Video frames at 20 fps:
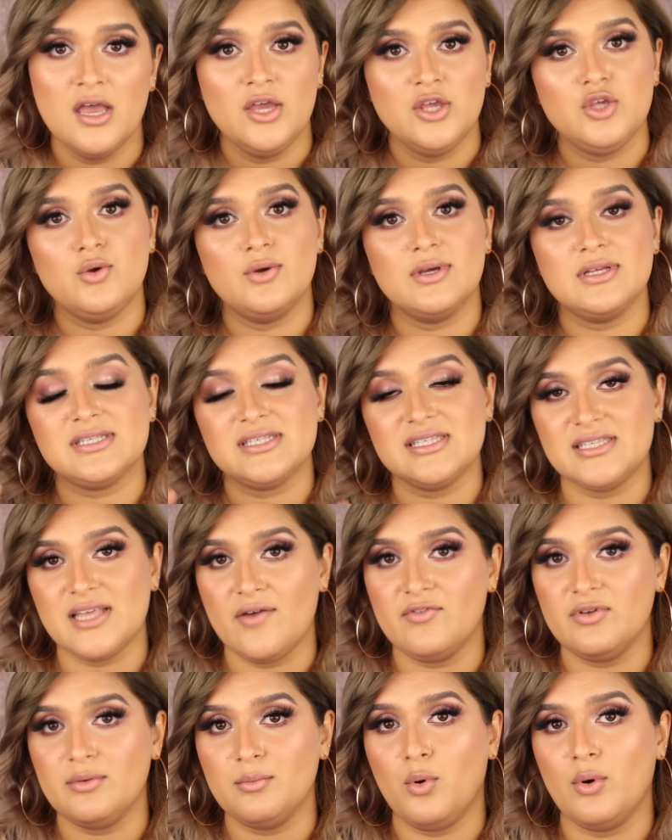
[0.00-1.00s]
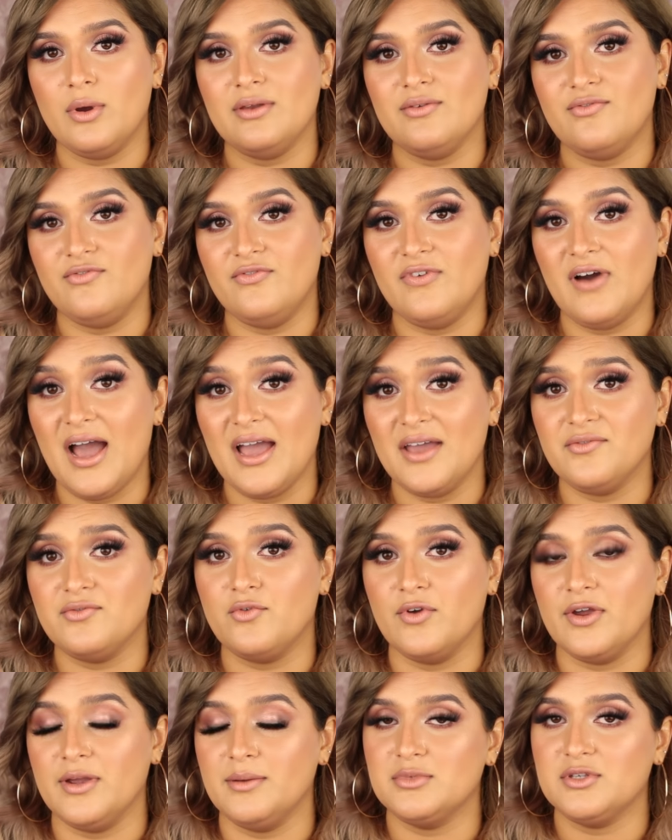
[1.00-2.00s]
You get 7.5
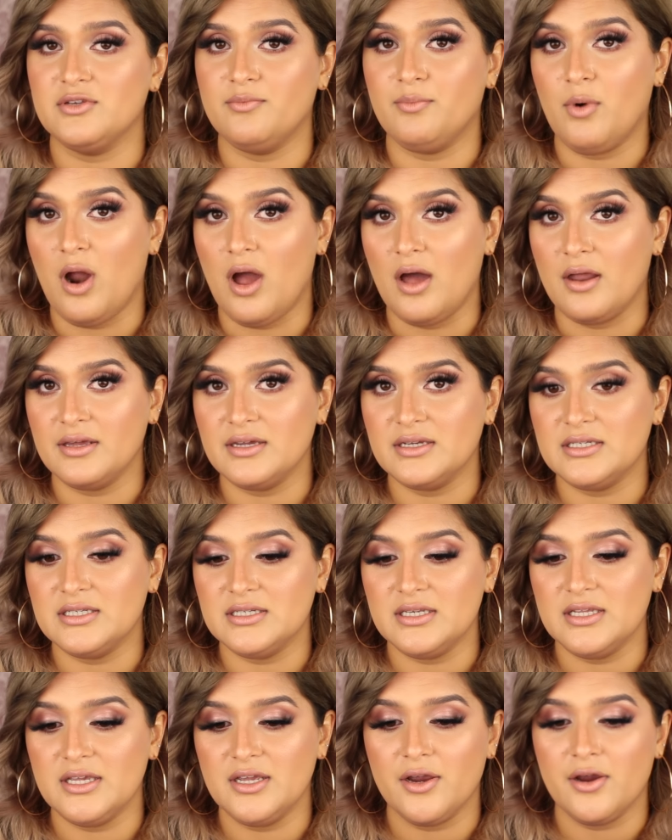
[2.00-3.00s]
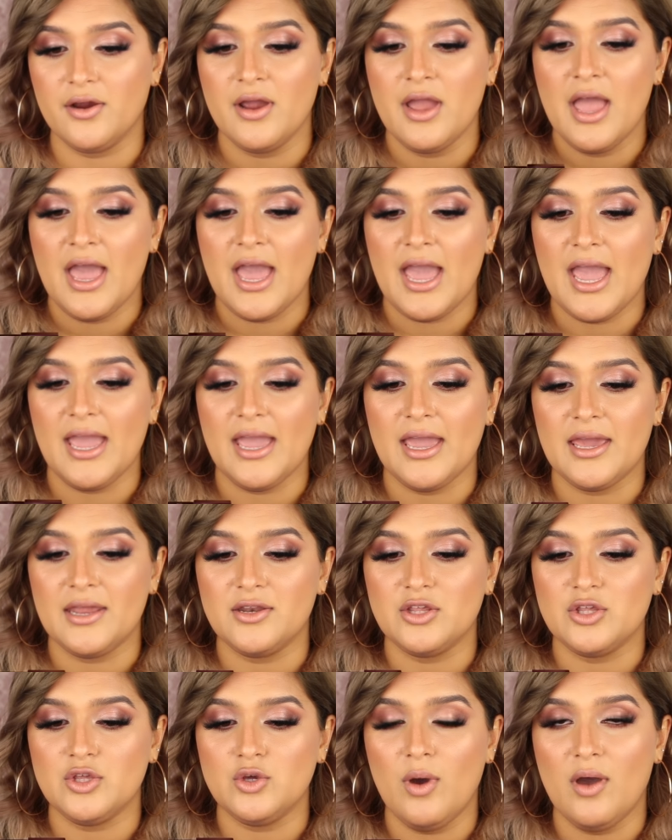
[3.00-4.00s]
grams of product in here and
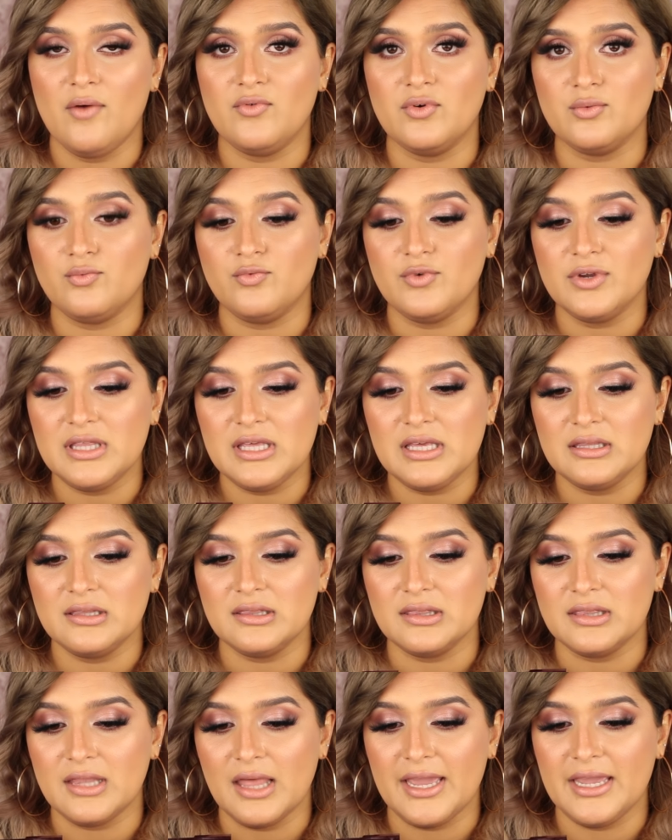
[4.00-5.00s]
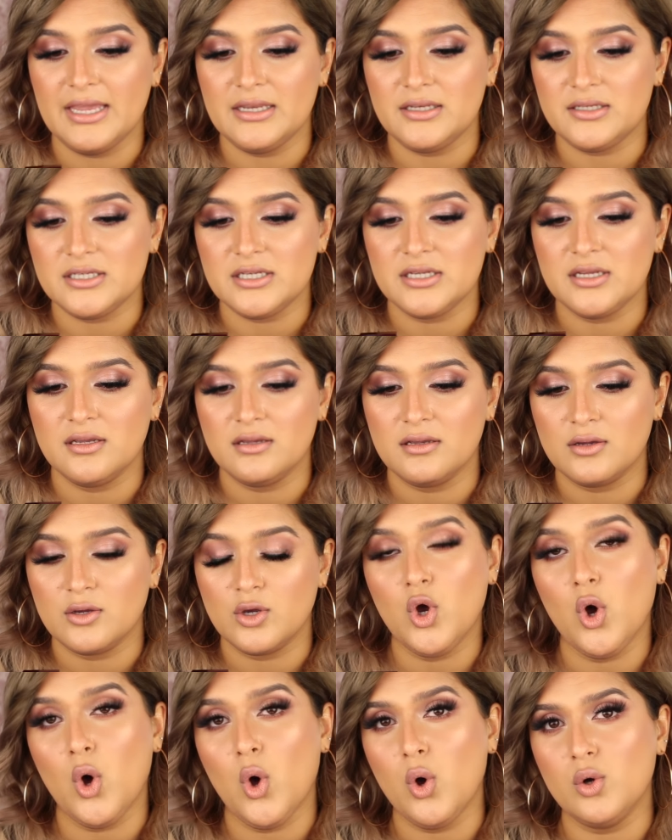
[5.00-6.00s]
you have a really light
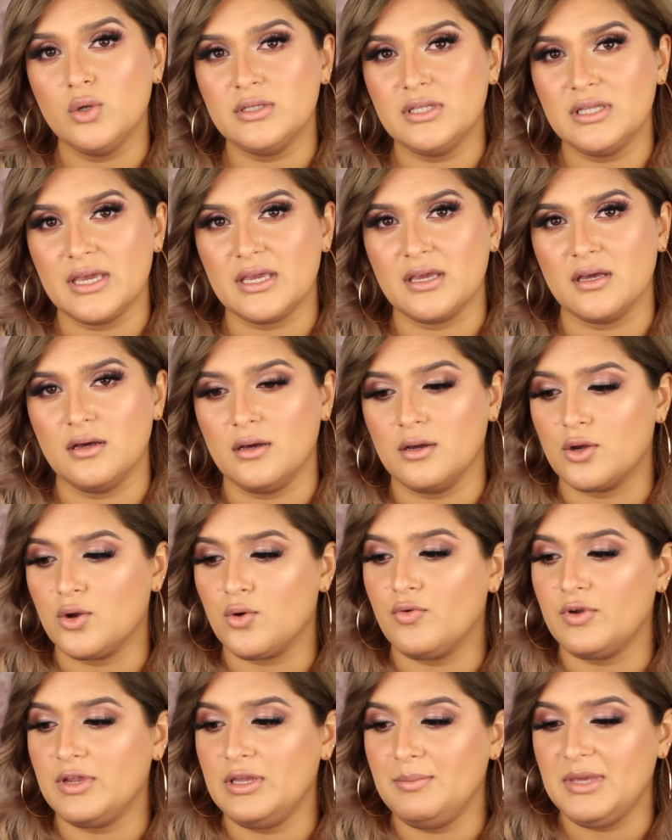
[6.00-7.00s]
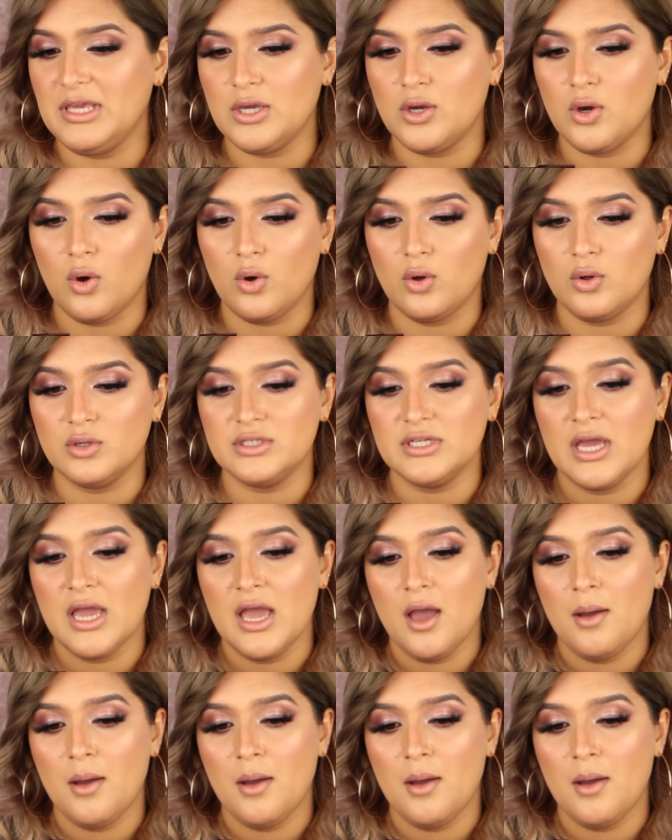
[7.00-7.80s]
gold, like a creamy gold,